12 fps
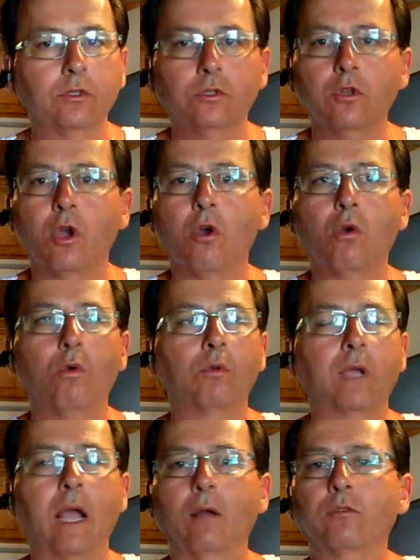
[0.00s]
no
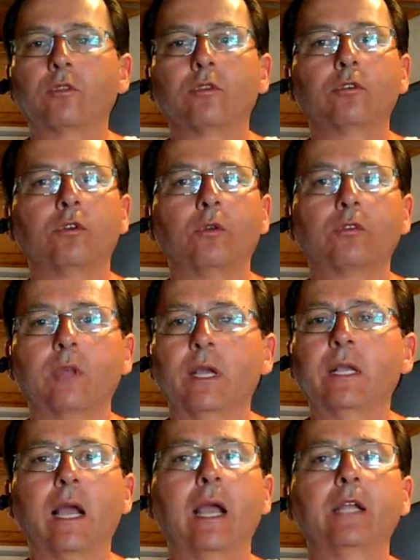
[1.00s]
counselor, no
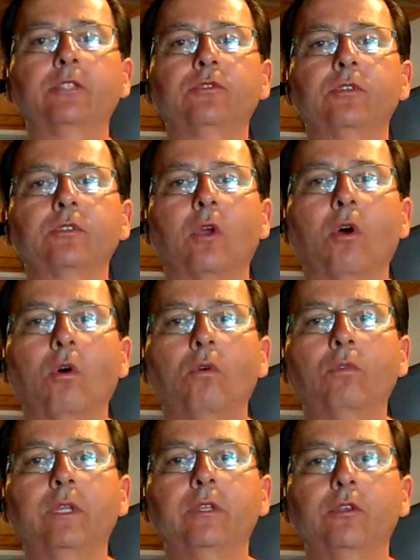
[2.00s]
psychiatrist.
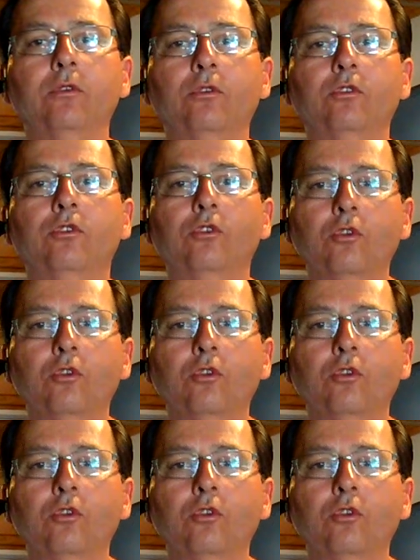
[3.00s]
Only you.